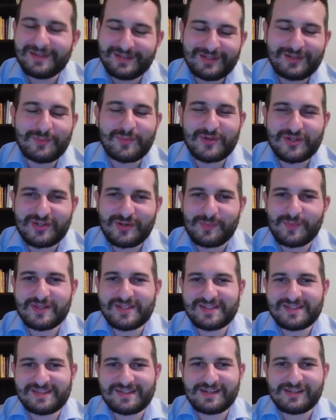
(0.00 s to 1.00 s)
The bishop
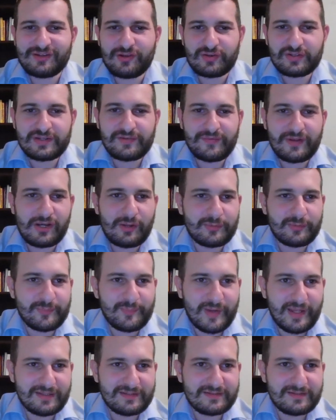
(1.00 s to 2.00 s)
is still not developed,
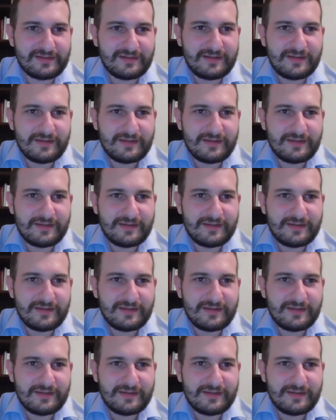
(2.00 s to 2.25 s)
but